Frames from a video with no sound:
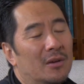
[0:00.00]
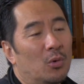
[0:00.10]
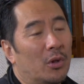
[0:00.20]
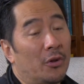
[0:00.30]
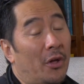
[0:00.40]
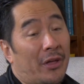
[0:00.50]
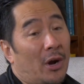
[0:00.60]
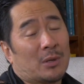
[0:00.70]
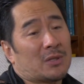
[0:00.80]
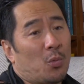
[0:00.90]
well, not that I
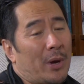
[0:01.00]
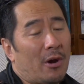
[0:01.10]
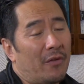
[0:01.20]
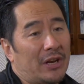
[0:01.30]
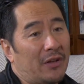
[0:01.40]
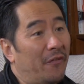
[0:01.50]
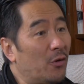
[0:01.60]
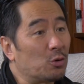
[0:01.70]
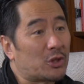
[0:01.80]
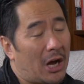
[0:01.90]
was aware of any
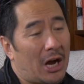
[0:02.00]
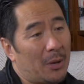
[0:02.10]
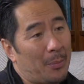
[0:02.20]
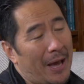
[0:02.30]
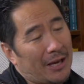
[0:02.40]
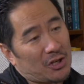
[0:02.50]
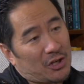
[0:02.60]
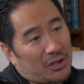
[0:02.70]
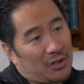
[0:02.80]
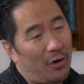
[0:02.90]
full-time
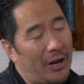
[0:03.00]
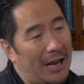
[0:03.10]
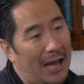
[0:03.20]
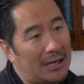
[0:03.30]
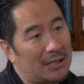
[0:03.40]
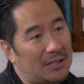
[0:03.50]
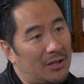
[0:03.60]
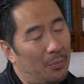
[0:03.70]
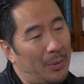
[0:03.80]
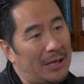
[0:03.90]
Asian Australian actors in
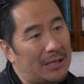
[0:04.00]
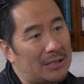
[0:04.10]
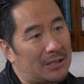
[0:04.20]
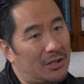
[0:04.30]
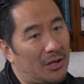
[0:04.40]
the biz.